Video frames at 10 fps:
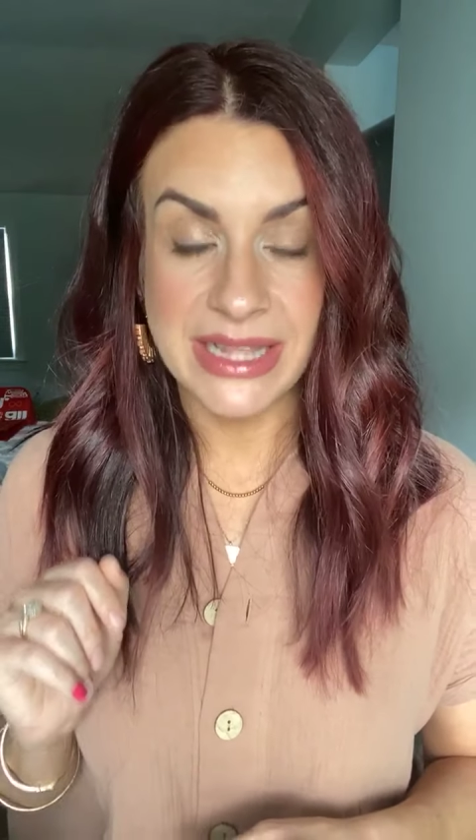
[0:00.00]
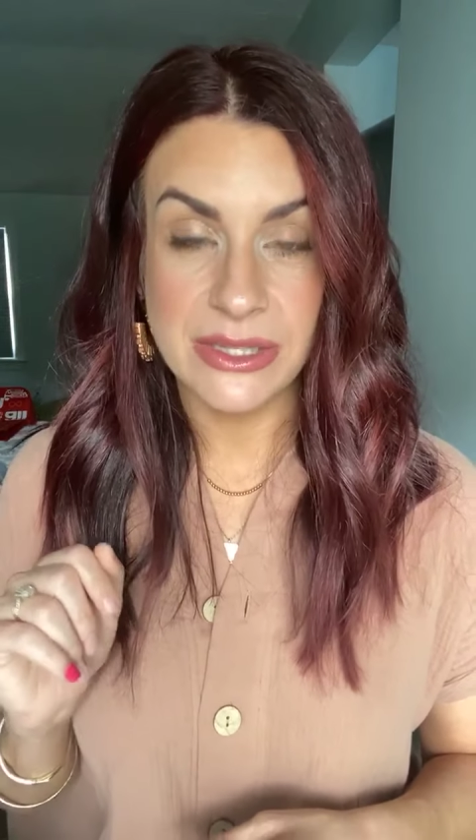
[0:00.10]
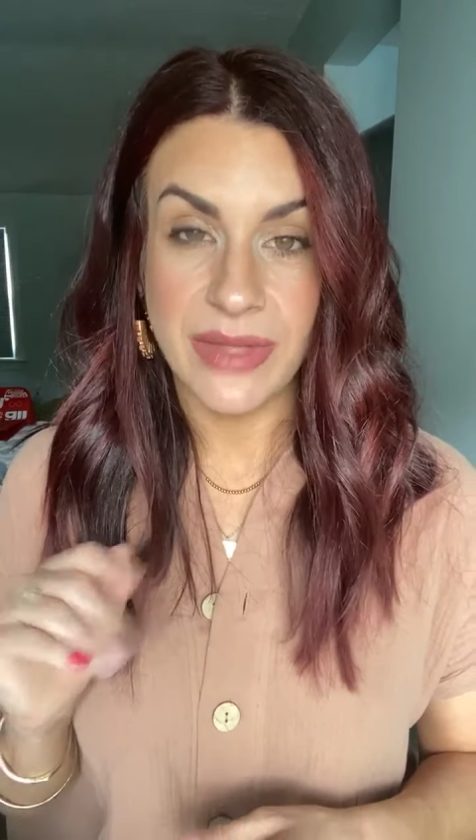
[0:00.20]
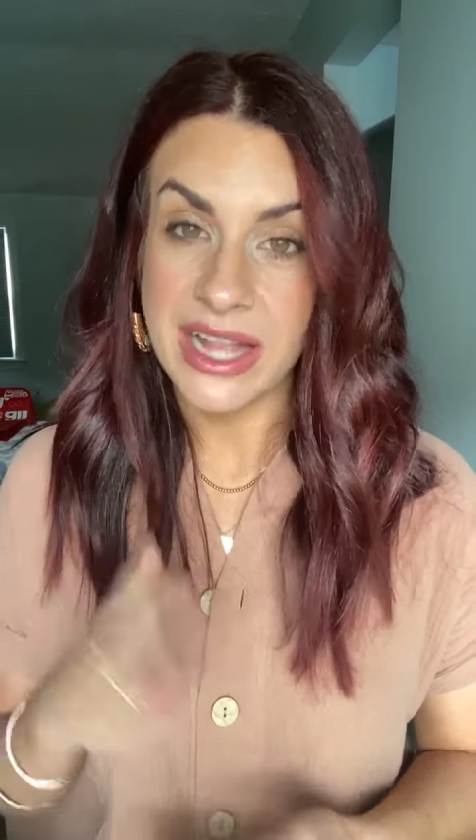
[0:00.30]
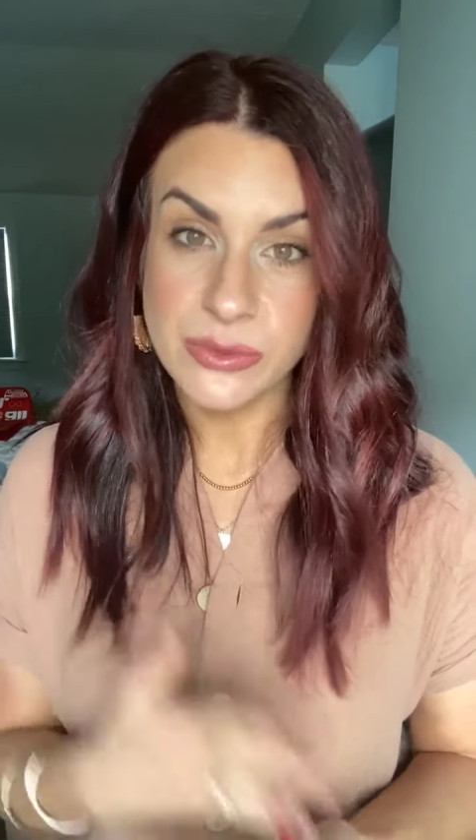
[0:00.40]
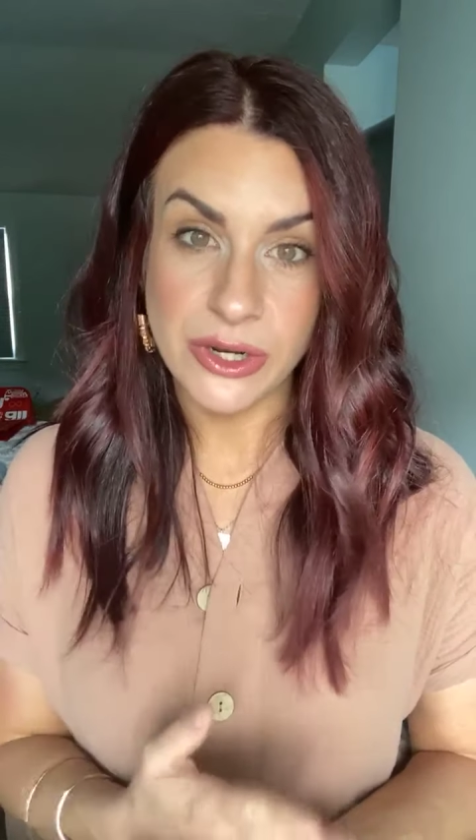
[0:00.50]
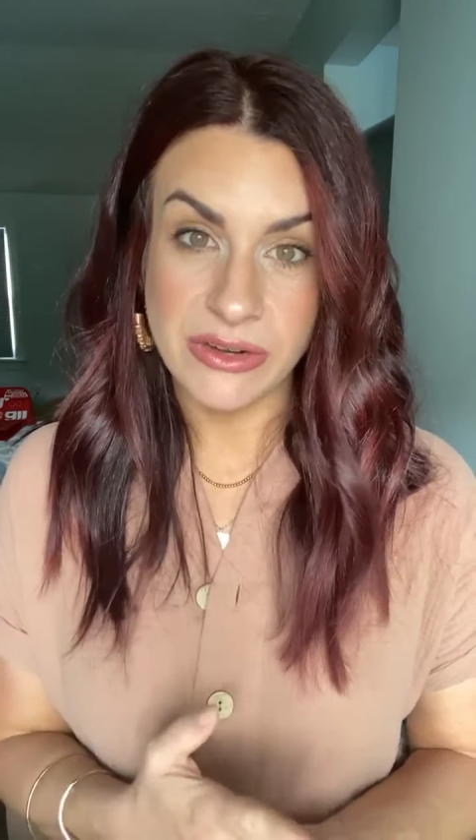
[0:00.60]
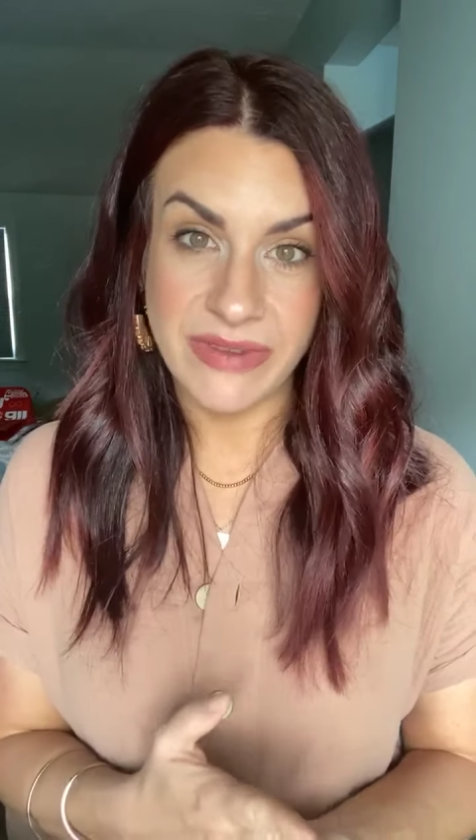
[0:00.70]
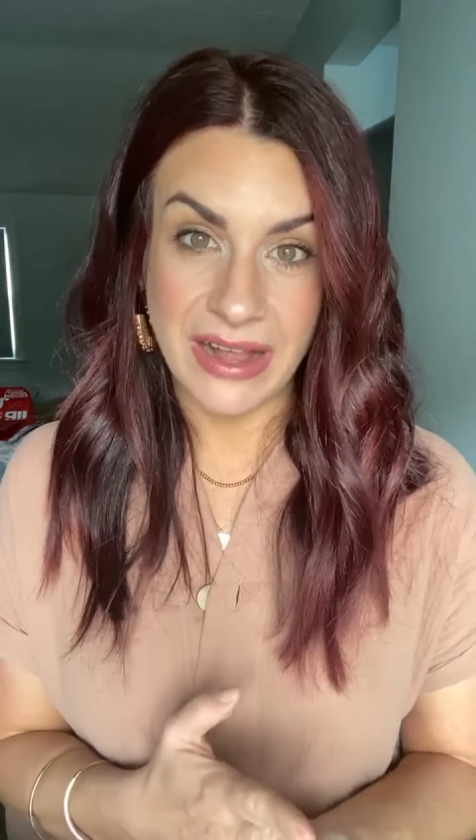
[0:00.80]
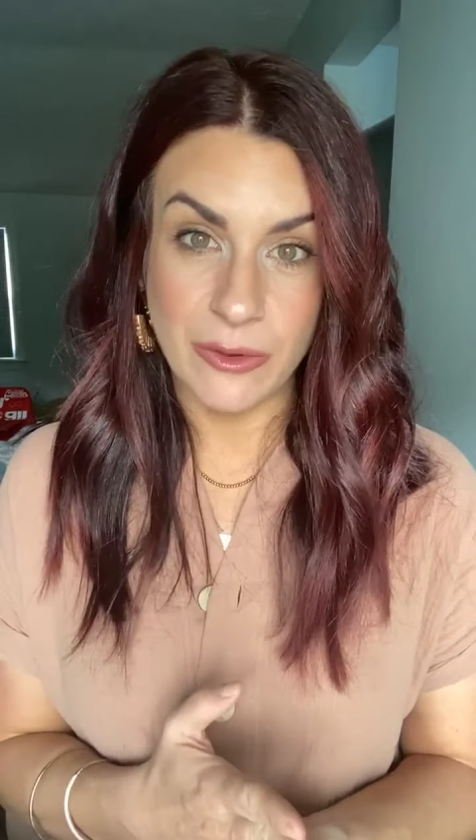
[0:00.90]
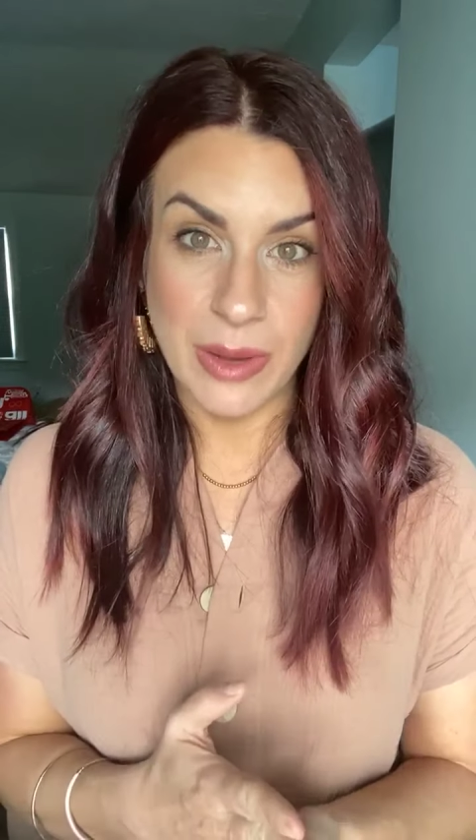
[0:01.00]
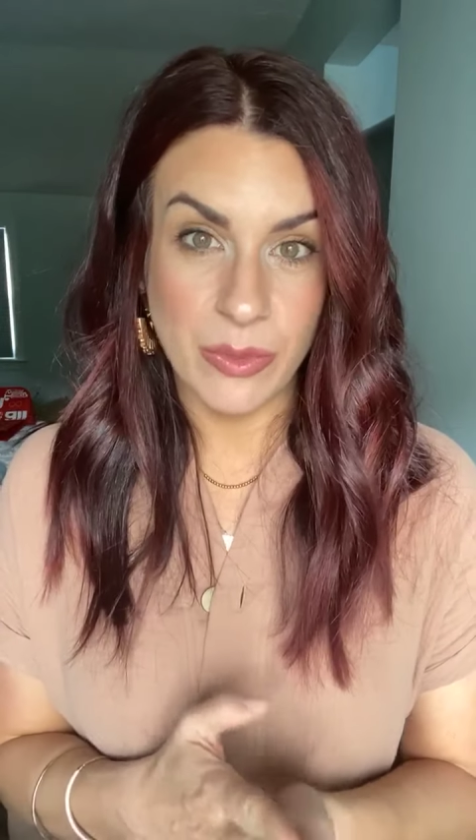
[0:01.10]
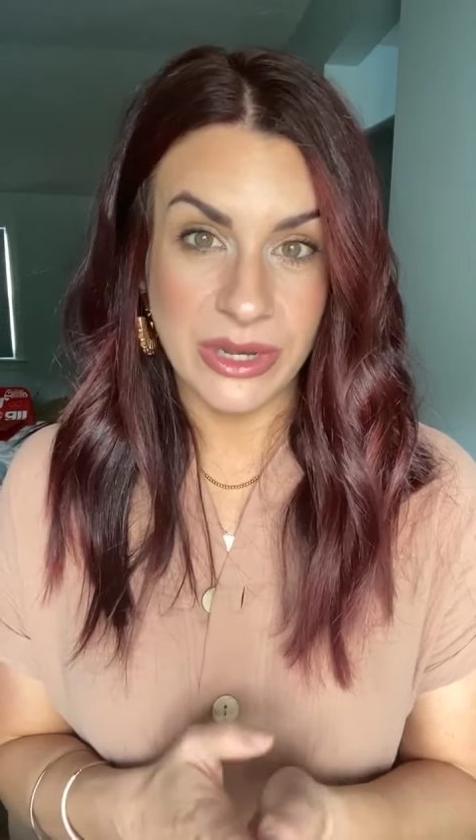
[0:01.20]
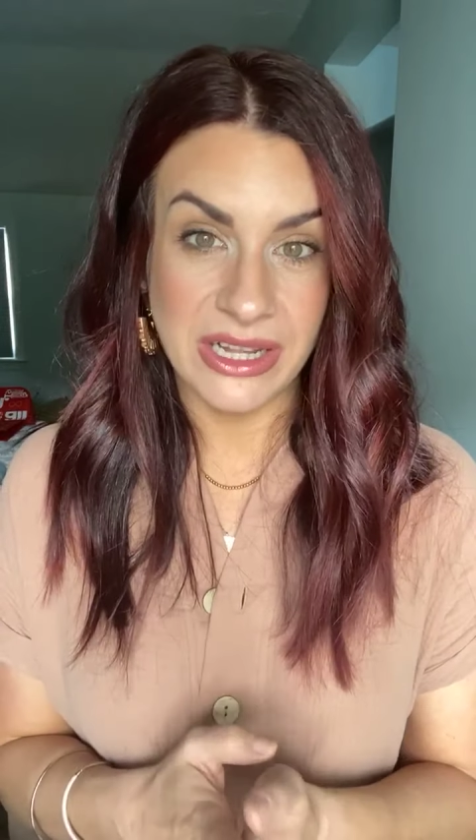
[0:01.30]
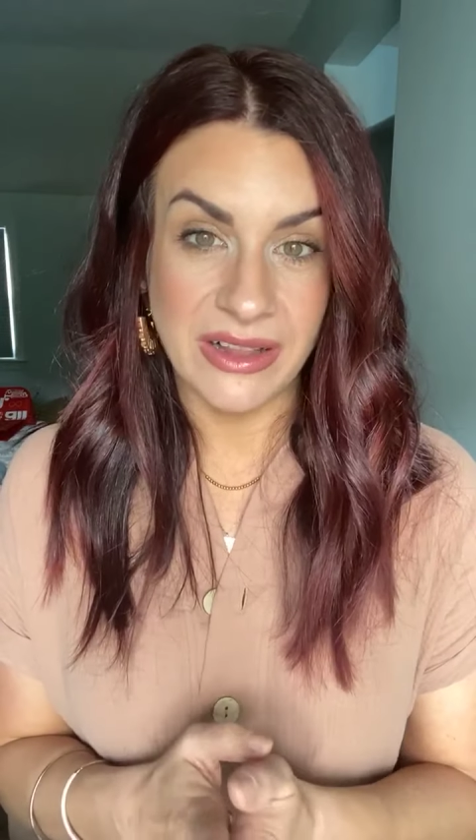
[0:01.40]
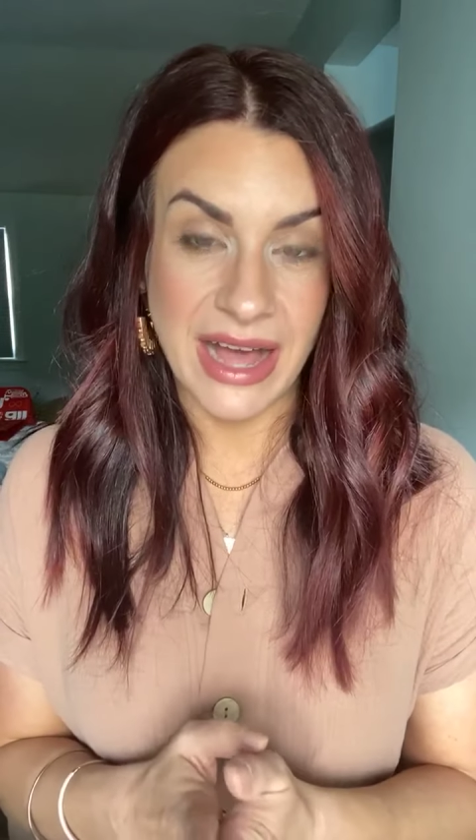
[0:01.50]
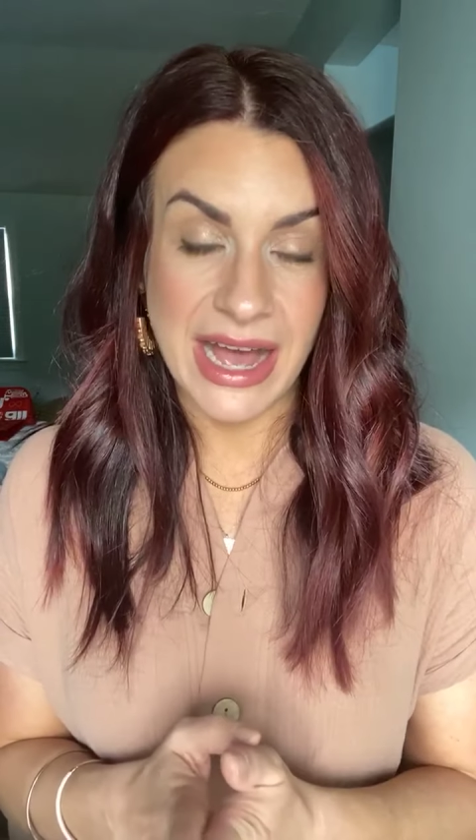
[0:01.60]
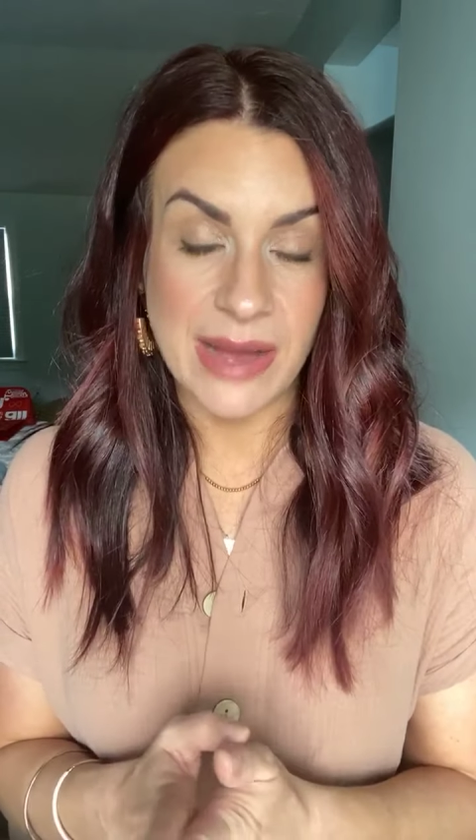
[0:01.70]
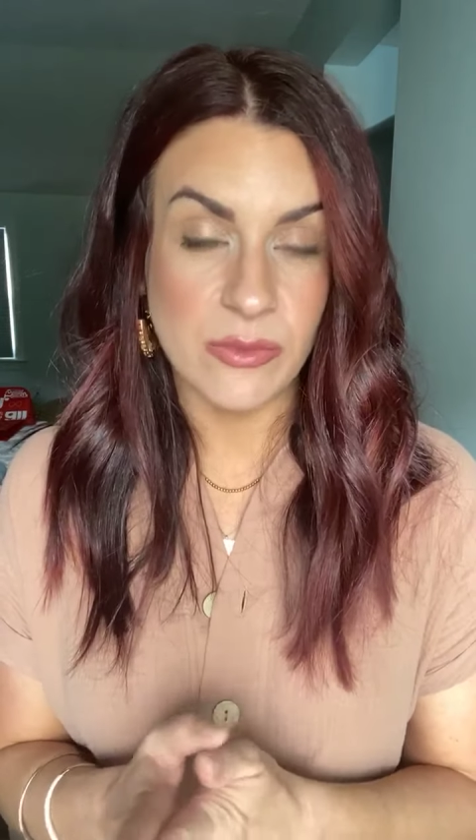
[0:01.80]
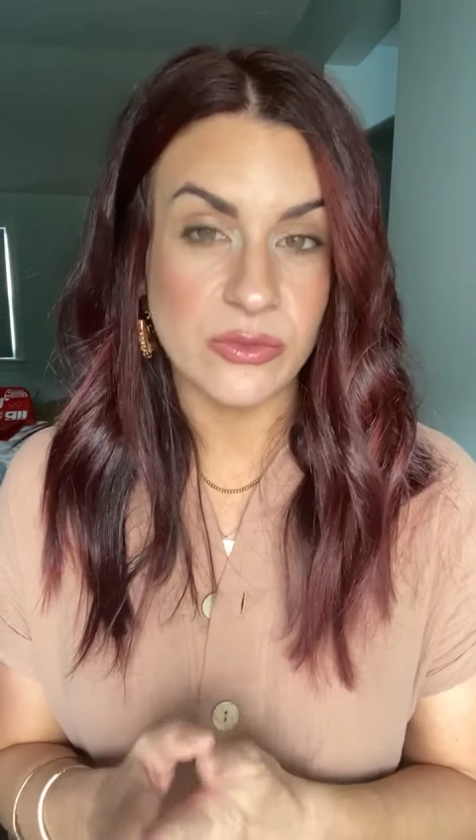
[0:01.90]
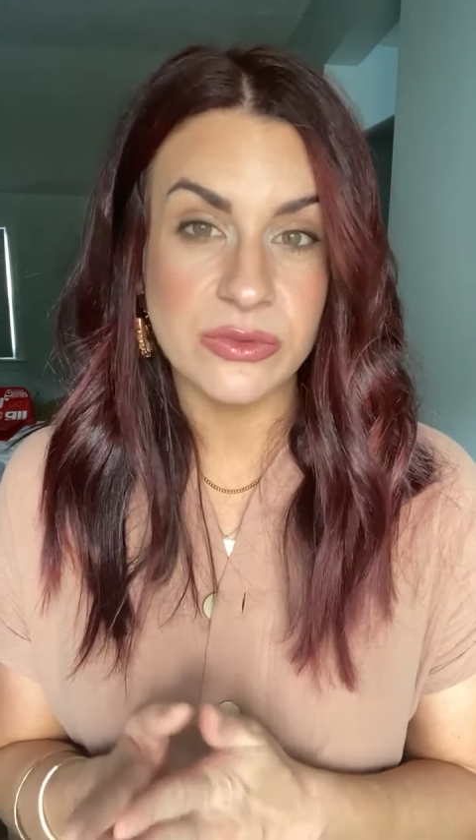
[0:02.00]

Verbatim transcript: And so that's where your follow up will um,